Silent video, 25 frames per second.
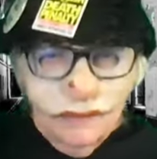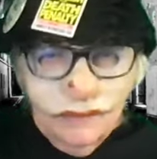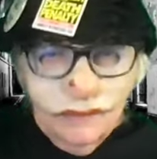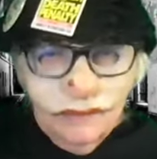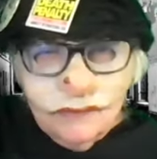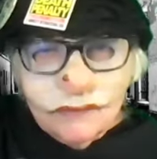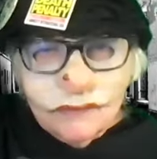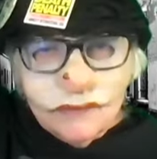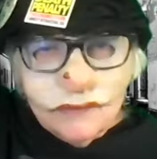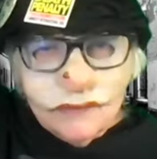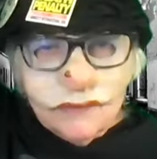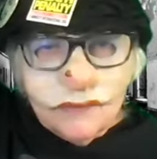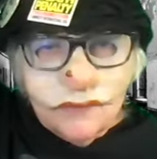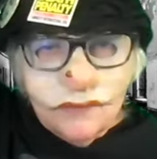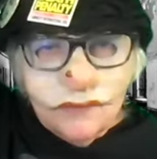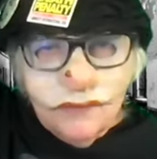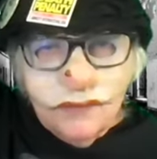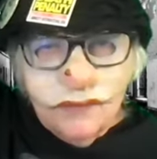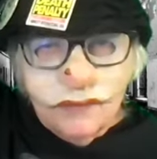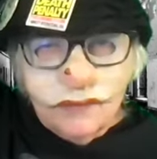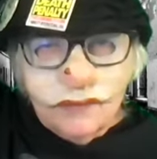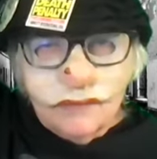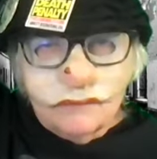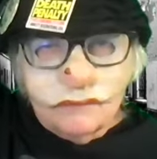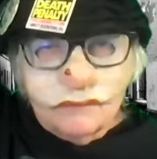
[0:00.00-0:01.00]
This is
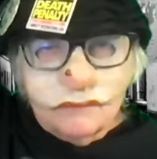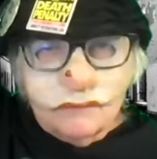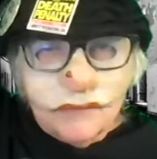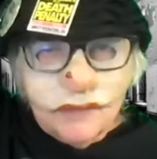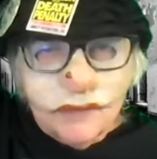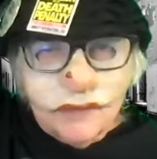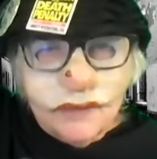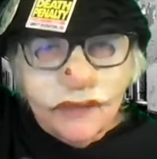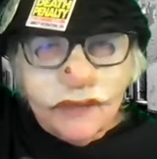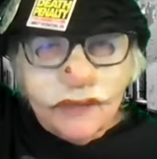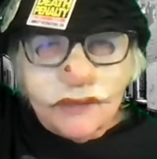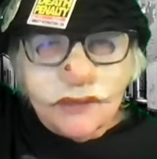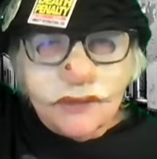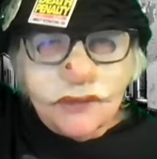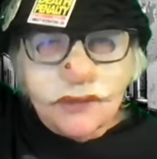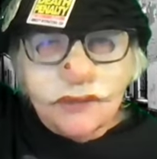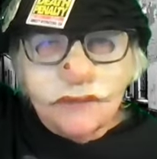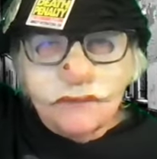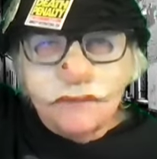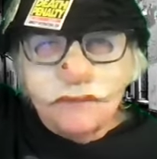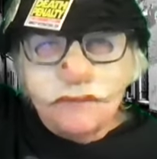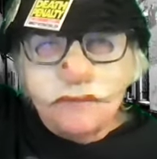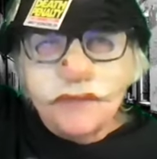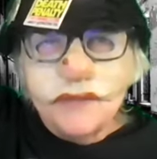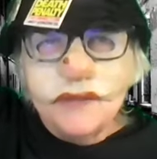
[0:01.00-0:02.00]
her collection
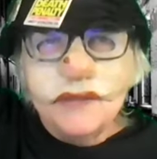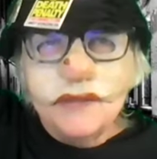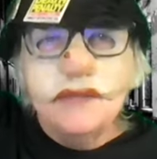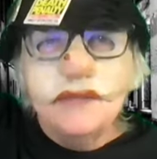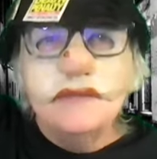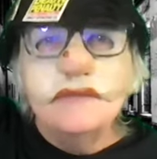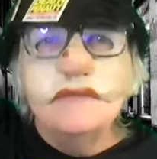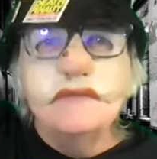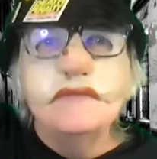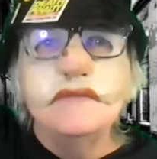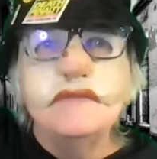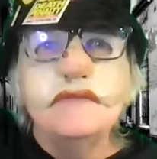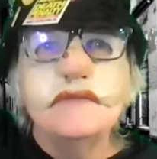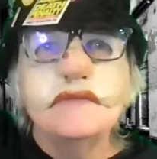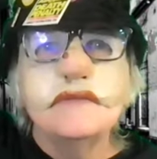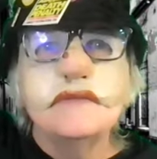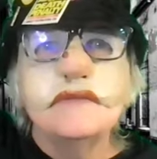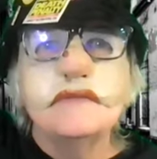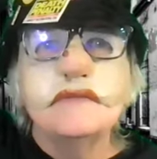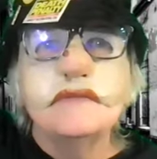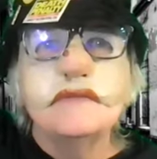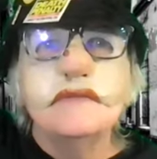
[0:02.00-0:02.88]
of pins.